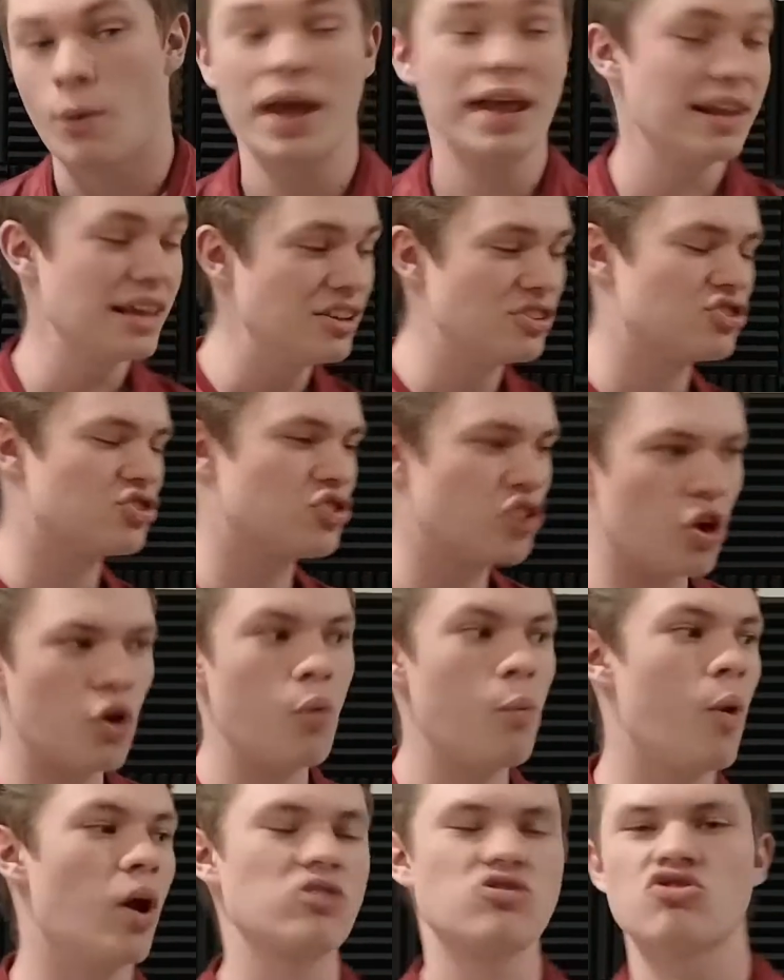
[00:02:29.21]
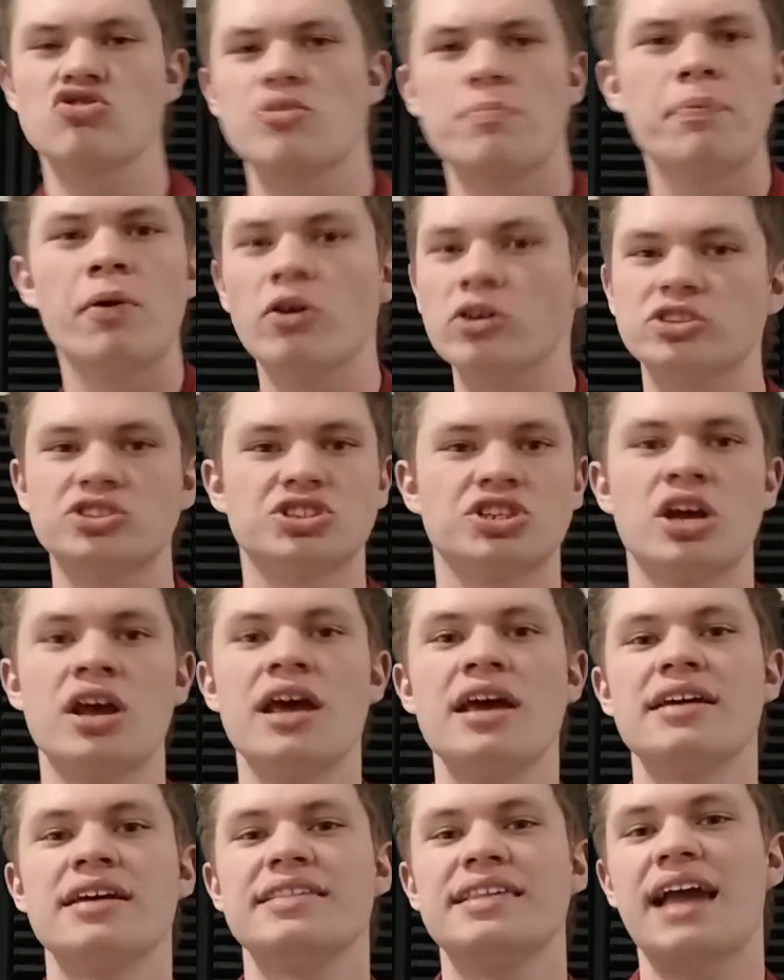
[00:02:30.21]
and he so wants to push
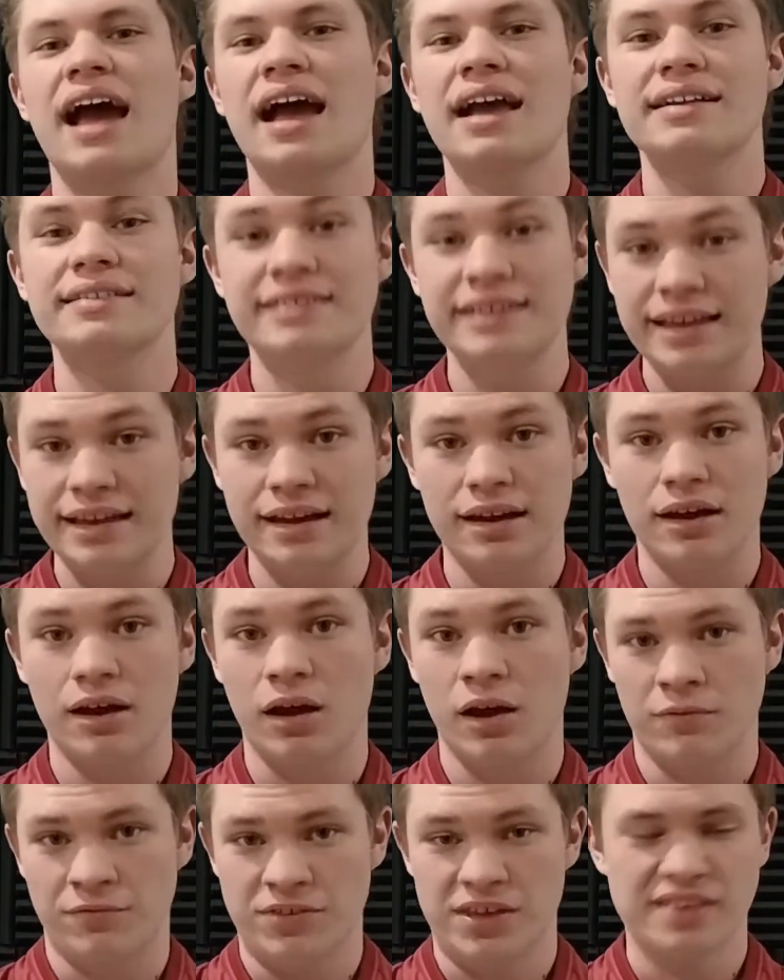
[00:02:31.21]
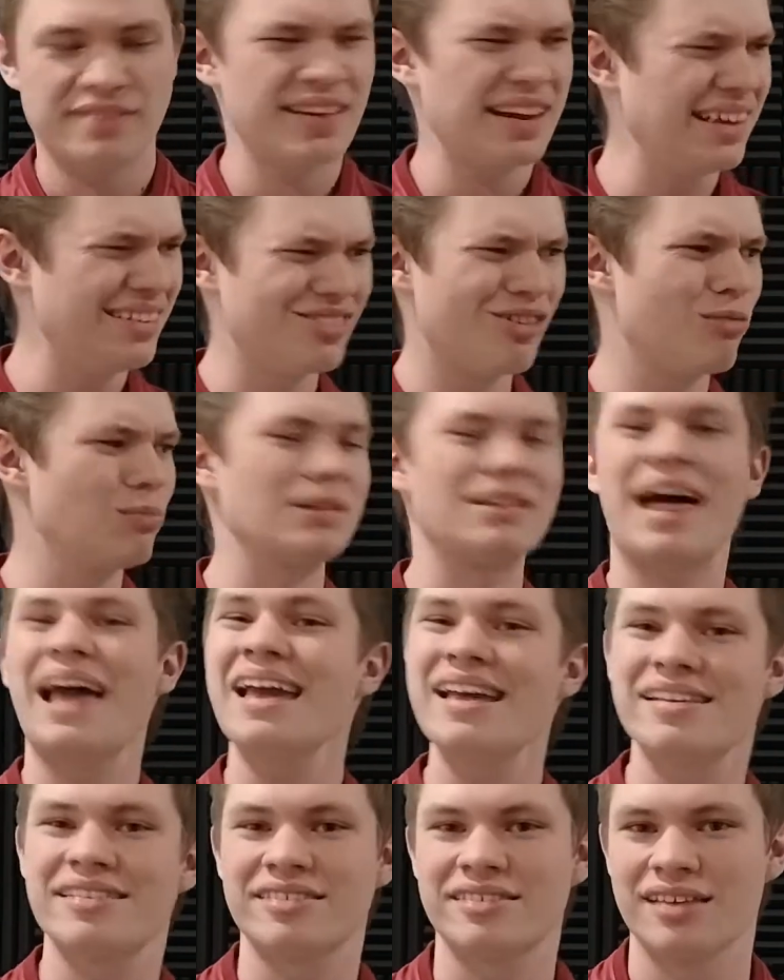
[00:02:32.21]
the idea of this, and he so
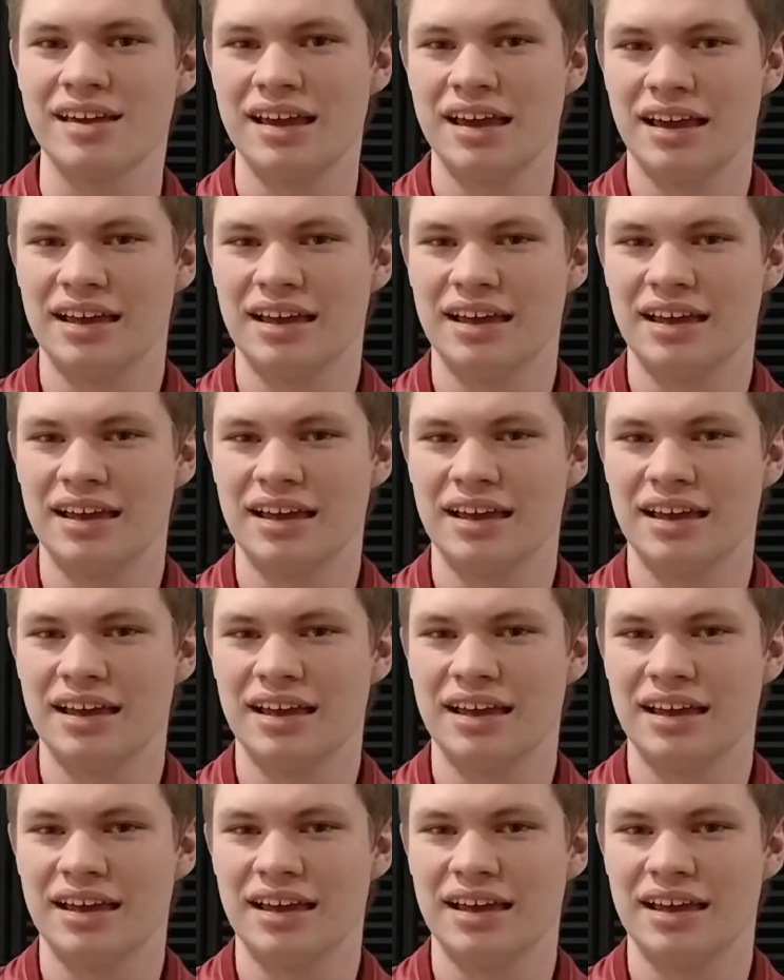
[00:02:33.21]
likes